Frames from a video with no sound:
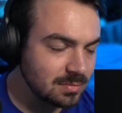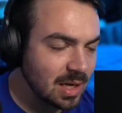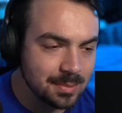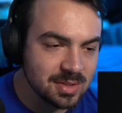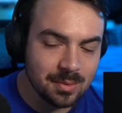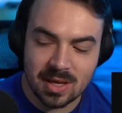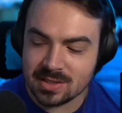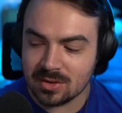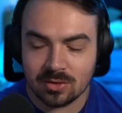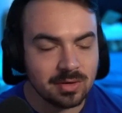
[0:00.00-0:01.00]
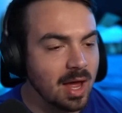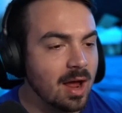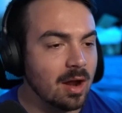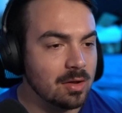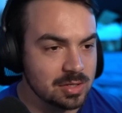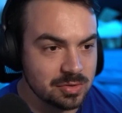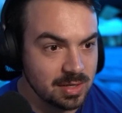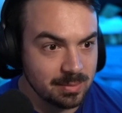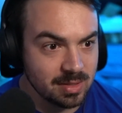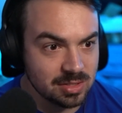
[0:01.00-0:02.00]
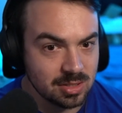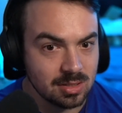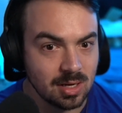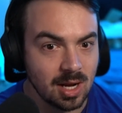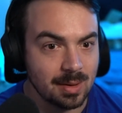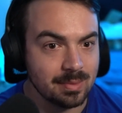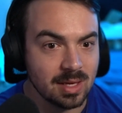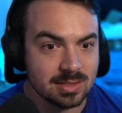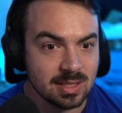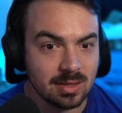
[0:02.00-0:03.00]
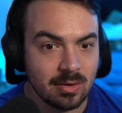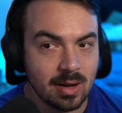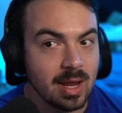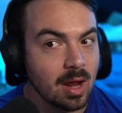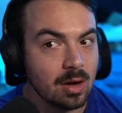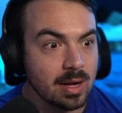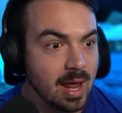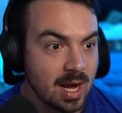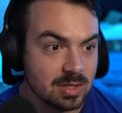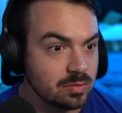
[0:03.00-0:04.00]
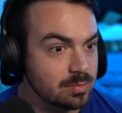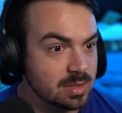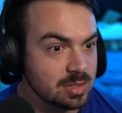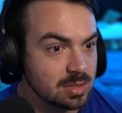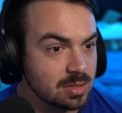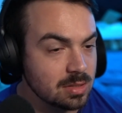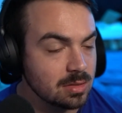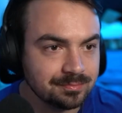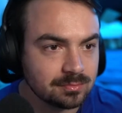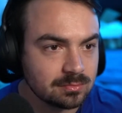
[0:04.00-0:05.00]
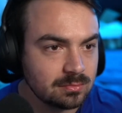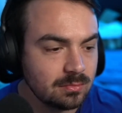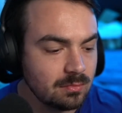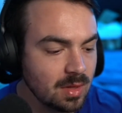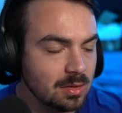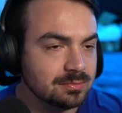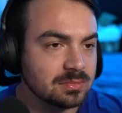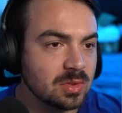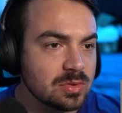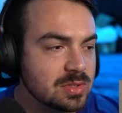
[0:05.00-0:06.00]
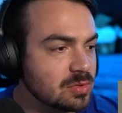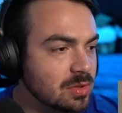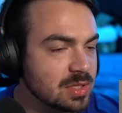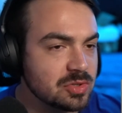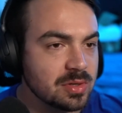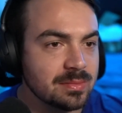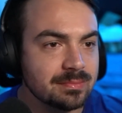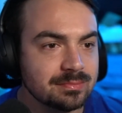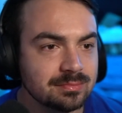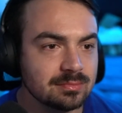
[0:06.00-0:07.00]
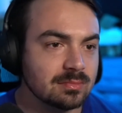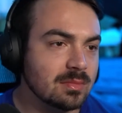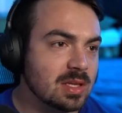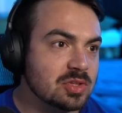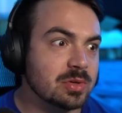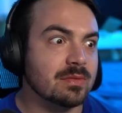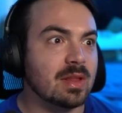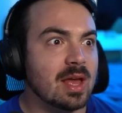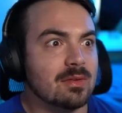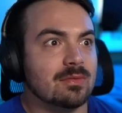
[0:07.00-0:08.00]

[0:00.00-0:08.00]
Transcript: So I'm guessing they're not on a training mission. I'm guessing they're on an actual mission. Looks a cool looking tree. Tree of life.